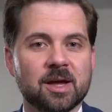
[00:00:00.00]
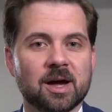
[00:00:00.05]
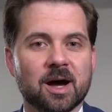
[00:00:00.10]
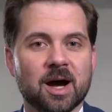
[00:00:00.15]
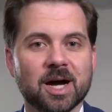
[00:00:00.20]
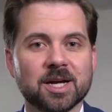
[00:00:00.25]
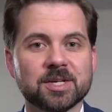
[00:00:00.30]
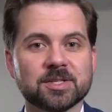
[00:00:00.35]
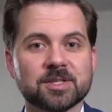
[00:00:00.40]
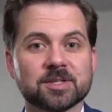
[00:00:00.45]

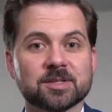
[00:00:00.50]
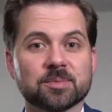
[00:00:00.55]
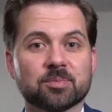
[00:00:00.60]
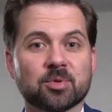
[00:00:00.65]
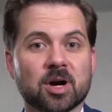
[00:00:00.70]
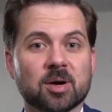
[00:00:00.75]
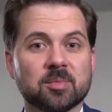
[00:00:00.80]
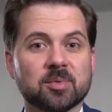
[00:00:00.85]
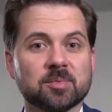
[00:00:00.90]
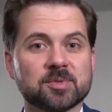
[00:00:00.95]
ICE is a
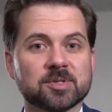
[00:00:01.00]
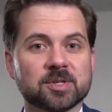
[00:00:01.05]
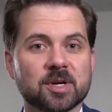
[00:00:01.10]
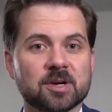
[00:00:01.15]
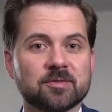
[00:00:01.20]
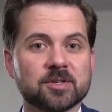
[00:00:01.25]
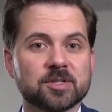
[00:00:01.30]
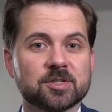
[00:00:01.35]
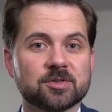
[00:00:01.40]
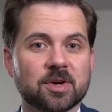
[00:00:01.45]

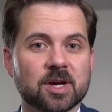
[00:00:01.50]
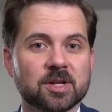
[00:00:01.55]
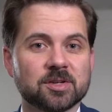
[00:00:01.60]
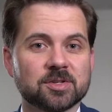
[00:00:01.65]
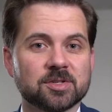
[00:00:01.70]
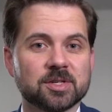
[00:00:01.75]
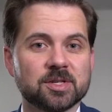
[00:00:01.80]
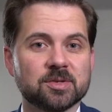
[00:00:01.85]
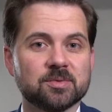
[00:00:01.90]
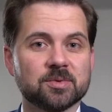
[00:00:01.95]
problem-solving
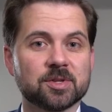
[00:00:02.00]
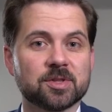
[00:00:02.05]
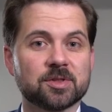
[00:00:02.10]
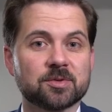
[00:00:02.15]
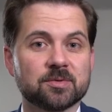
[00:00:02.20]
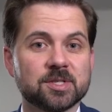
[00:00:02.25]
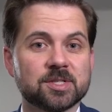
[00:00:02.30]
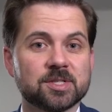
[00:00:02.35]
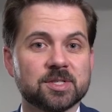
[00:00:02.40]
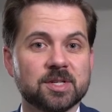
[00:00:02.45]
strategy with
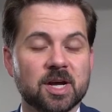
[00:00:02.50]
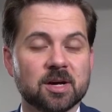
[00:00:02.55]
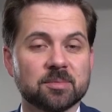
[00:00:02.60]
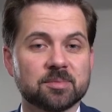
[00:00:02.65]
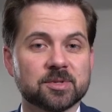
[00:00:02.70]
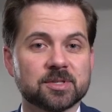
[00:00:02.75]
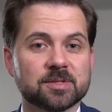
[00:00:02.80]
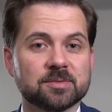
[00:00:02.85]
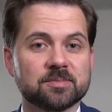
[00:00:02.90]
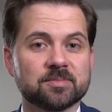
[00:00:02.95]
3
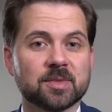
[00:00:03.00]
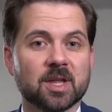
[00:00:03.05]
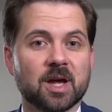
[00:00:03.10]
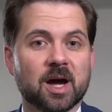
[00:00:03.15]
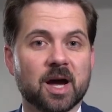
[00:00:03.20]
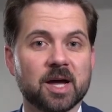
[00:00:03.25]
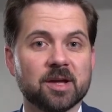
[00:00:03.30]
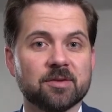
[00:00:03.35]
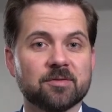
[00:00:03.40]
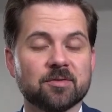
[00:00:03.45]
steps:
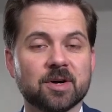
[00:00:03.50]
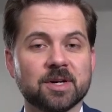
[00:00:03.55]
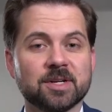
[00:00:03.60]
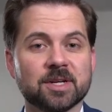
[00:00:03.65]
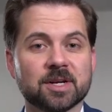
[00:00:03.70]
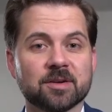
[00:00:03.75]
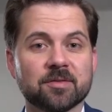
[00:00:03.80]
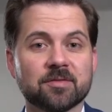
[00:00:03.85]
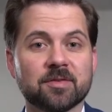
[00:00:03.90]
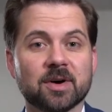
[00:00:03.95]
I for
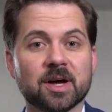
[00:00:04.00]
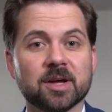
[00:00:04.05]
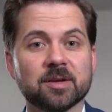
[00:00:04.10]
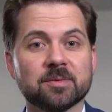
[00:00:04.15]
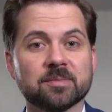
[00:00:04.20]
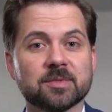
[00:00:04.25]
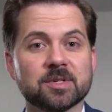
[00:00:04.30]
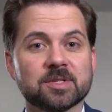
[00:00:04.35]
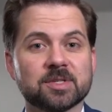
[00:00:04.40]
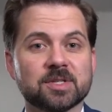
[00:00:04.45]
identify,
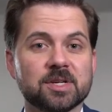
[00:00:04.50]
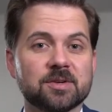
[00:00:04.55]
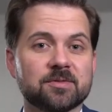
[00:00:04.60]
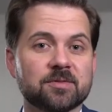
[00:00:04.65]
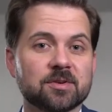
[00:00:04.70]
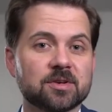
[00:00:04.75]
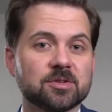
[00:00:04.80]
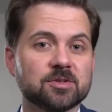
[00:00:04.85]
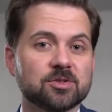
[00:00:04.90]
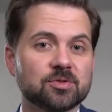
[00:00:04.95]
C
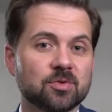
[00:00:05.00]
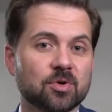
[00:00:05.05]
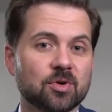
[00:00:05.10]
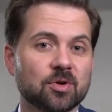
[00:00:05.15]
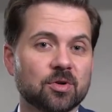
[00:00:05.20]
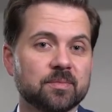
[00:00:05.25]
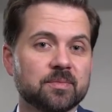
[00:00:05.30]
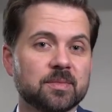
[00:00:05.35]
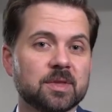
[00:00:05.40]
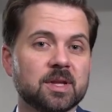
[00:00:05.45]
for
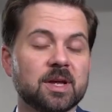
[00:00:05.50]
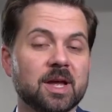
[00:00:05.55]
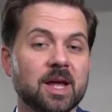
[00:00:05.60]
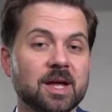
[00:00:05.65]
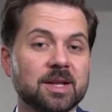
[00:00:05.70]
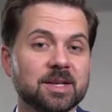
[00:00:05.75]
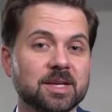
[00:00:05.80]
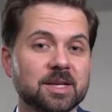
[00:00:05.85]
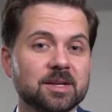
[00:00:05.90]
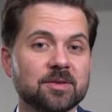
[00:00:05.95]
control,
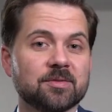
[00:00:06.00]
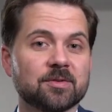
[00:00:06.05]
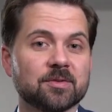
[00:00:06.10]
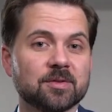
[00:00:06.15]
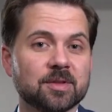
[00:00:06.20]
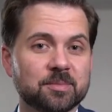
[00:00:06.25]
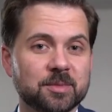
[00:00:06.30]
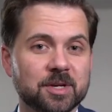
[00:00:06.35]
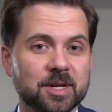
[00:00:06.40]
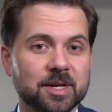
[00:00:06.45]
and E for
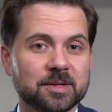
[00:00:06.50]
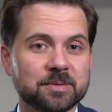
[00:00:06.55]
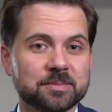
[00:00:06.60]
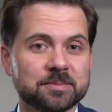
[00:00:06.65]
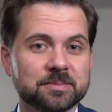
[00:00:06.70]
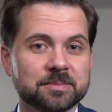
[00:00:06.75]
eliminate.